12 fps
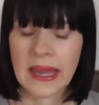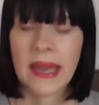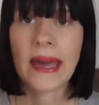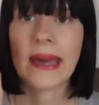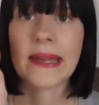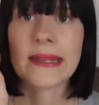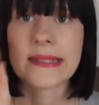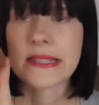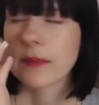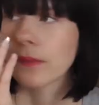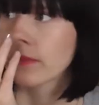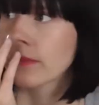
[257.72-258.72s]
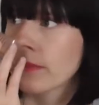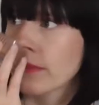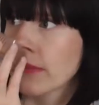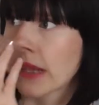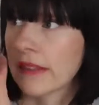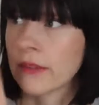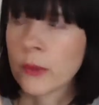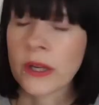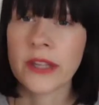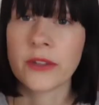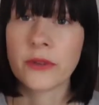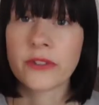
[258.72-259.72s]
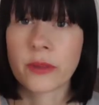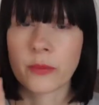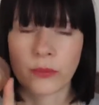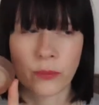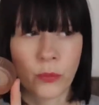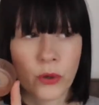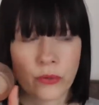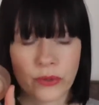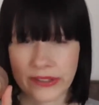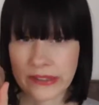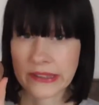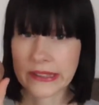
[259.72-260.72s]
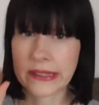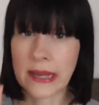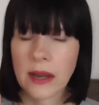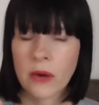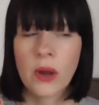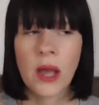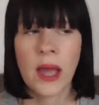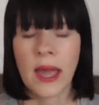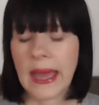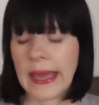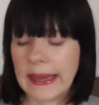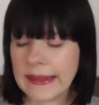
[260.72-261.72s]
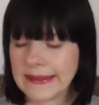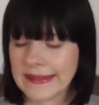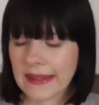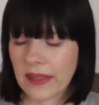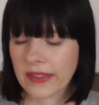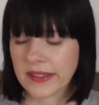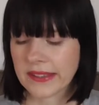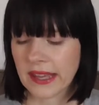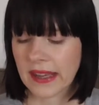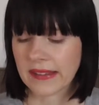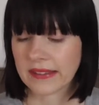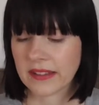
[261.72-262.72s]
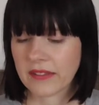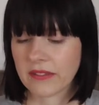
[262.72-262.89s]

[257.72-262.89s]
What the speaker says: and this one I used up more recently now, and this has a